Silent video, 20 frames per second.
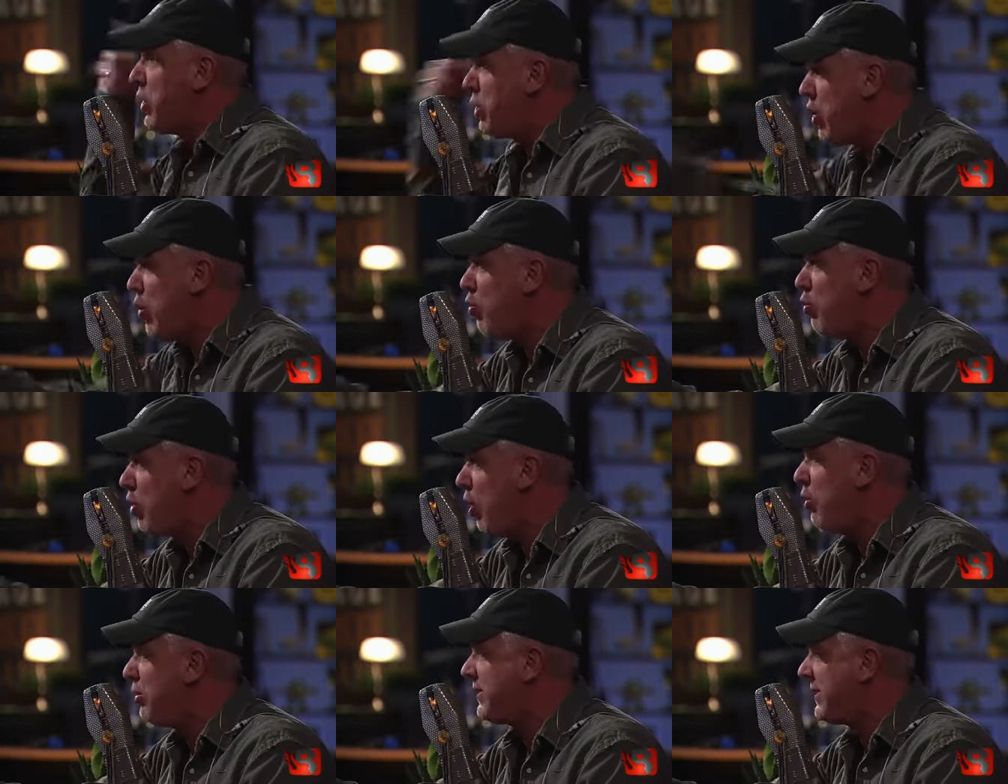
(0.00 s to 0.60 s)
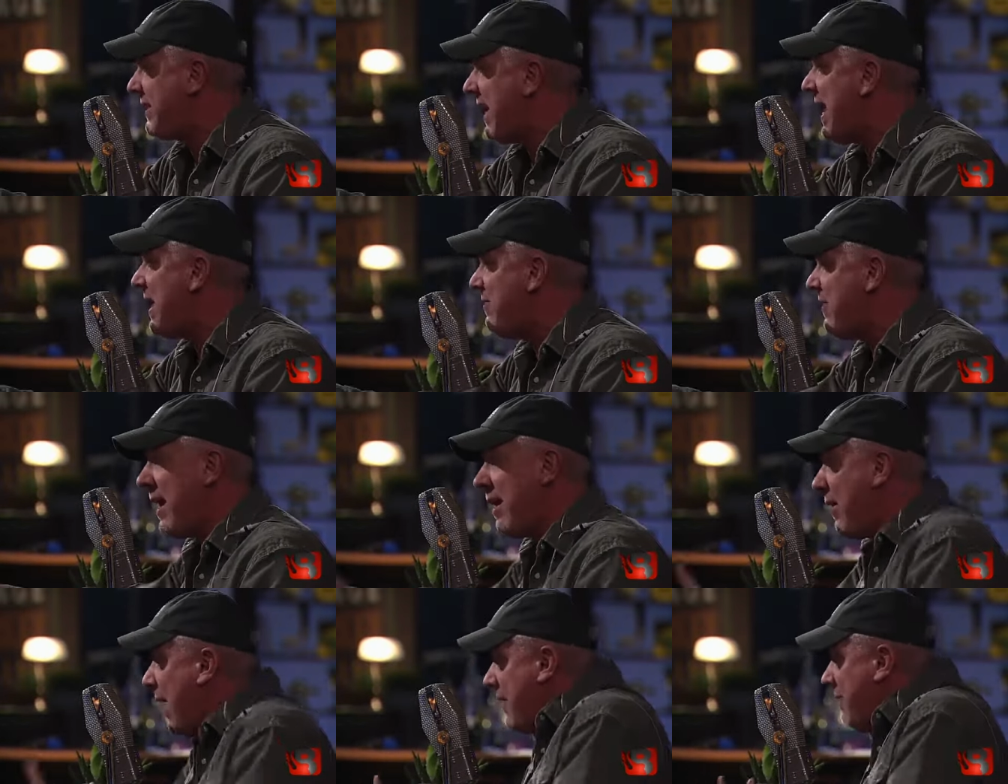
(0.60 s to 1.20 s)
You go
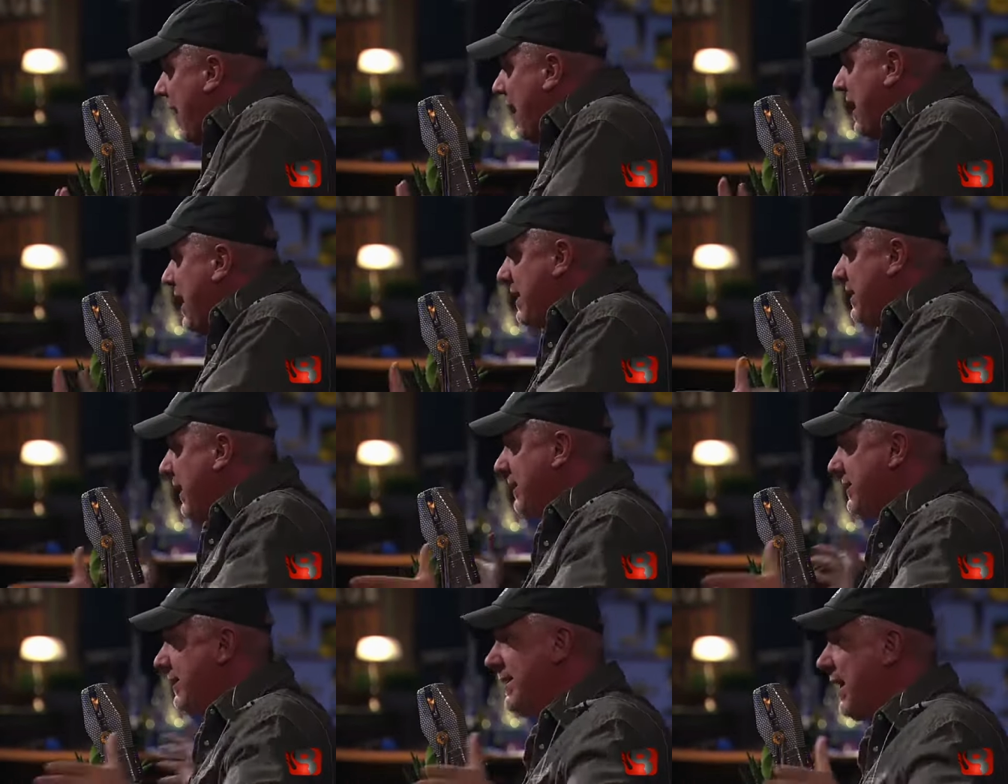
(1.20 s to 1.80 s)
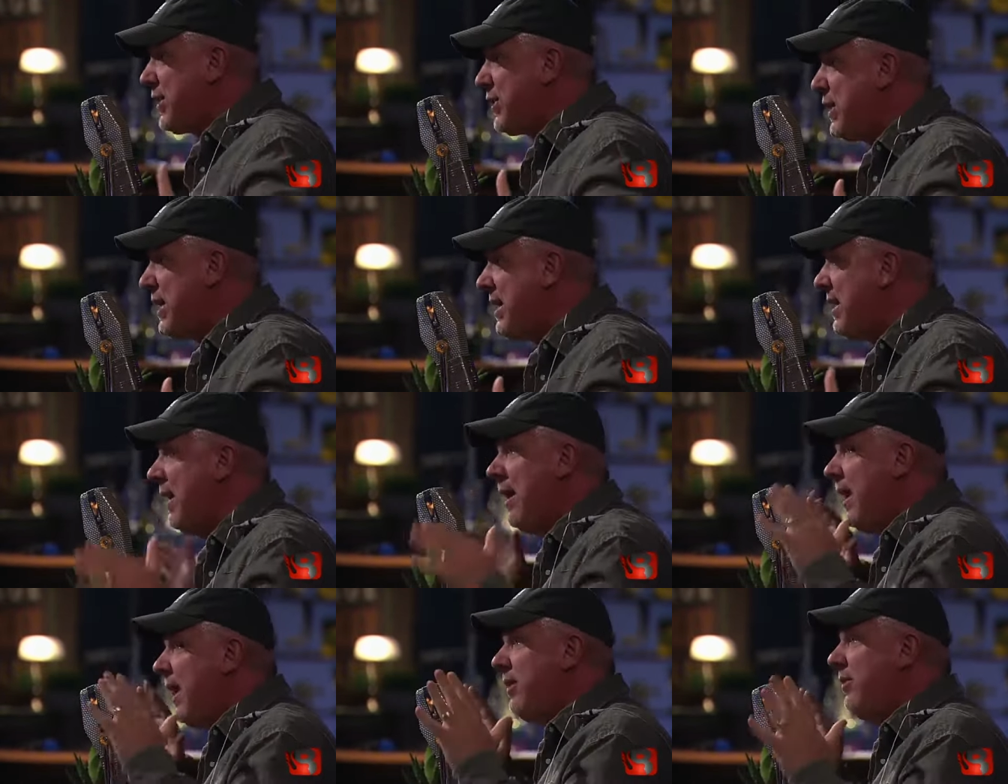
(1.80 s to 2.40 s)
stand there. And then he does
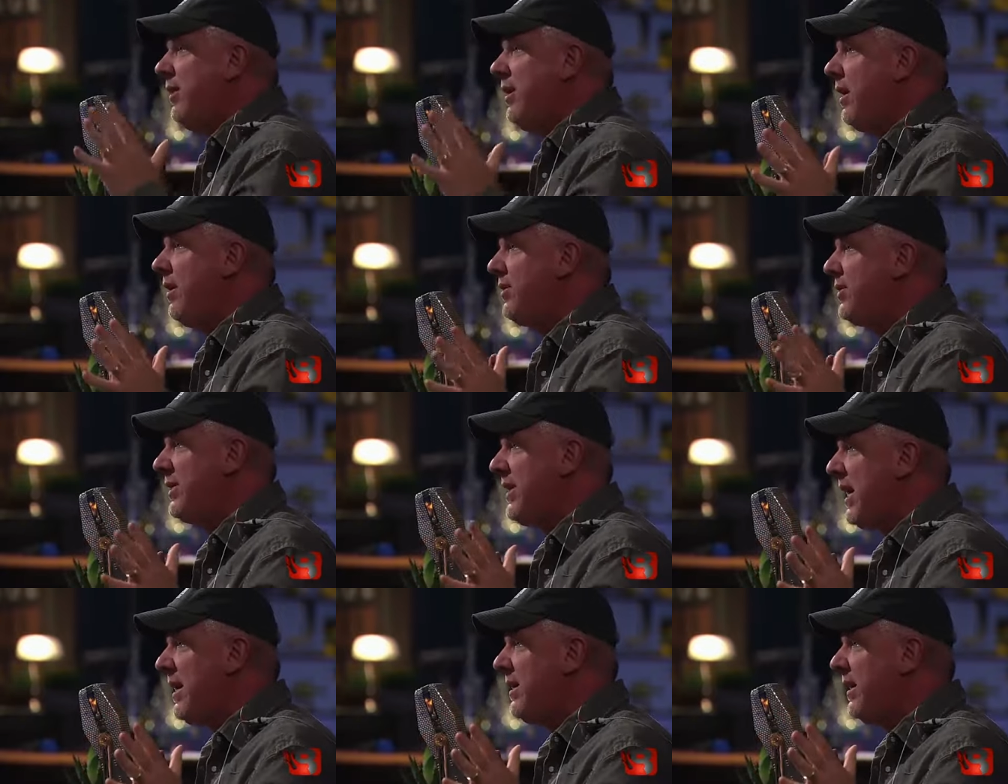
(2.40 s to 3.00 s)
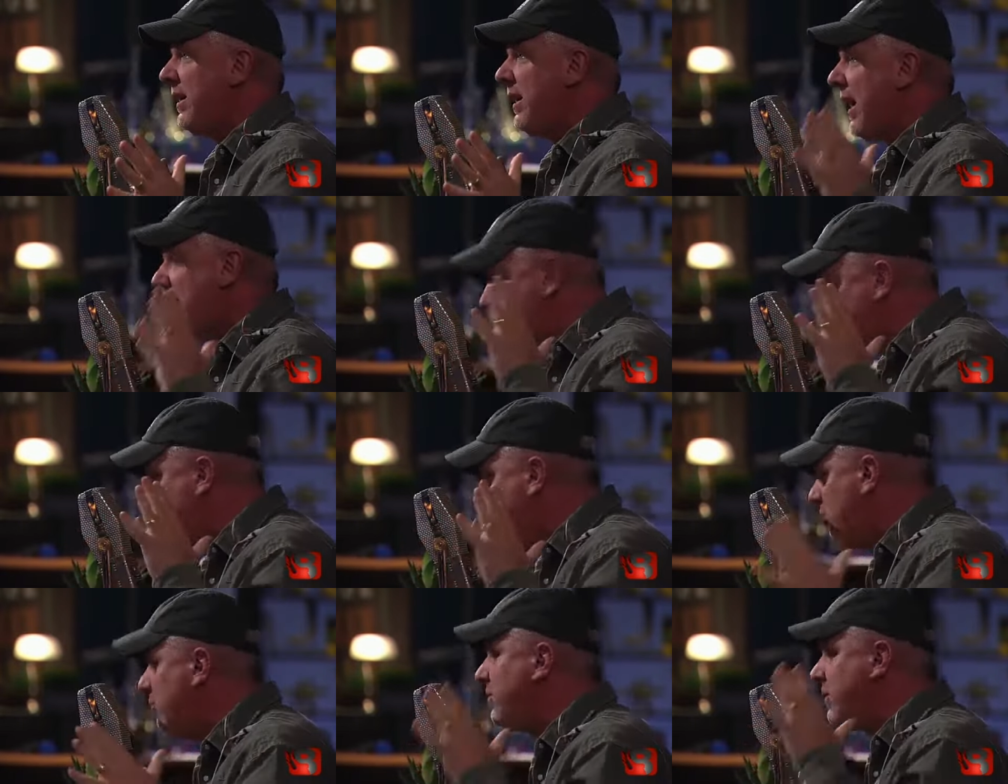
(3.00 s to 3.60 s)
nothing. I don't understand it. I
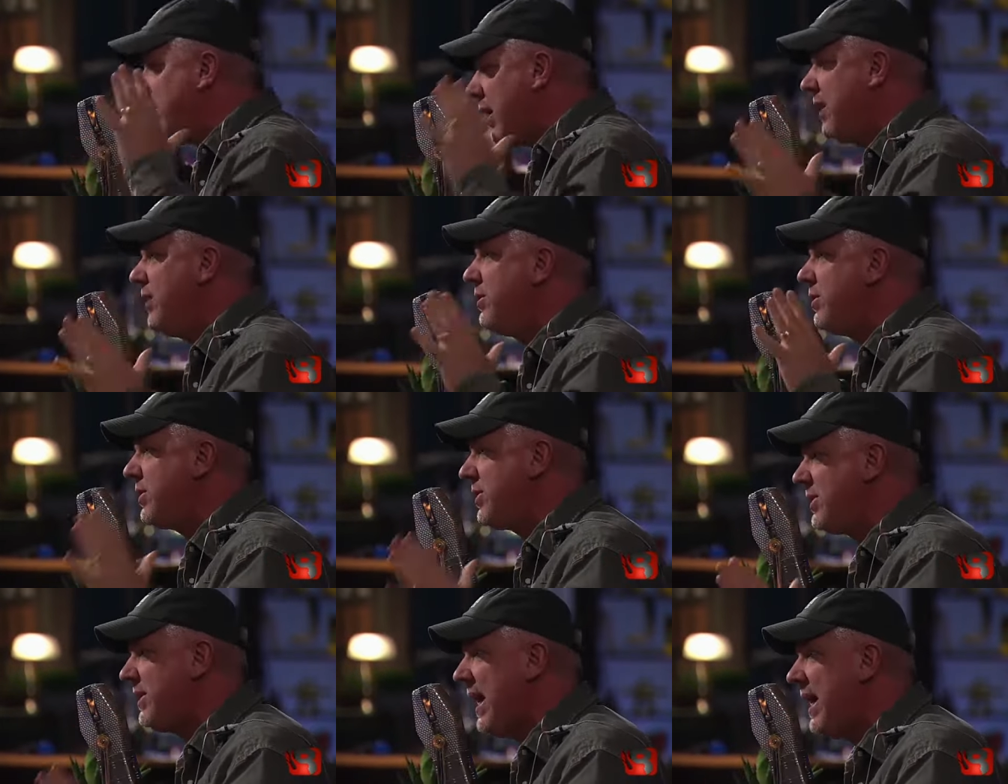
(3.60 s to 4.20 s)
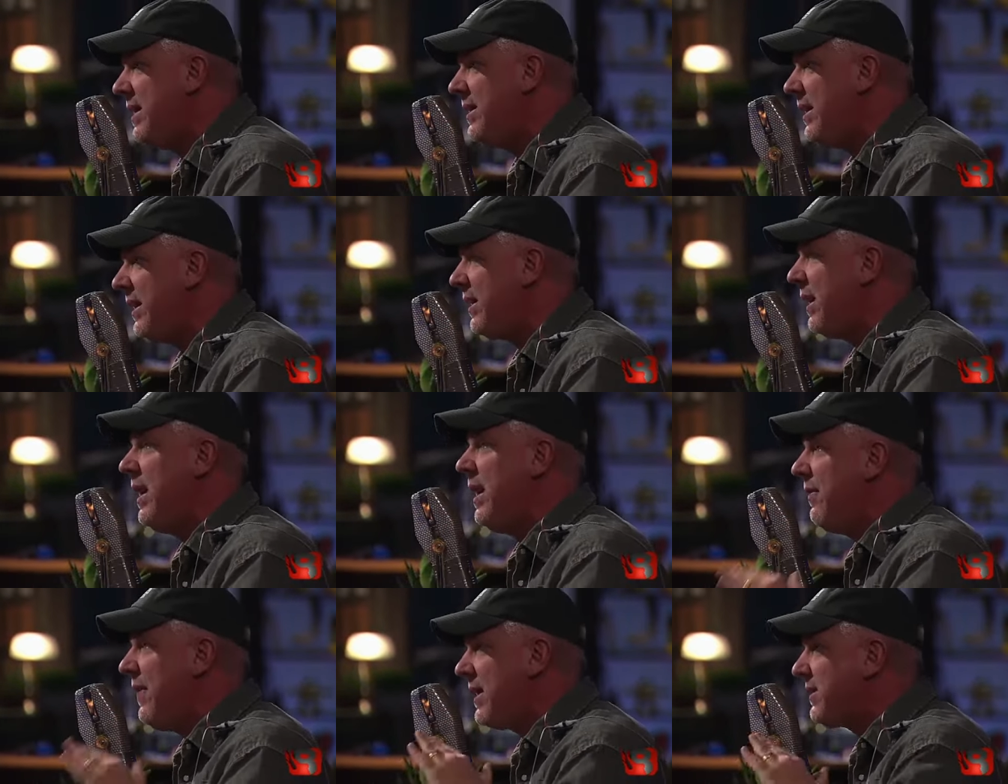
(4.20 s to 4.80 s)
don't understand it.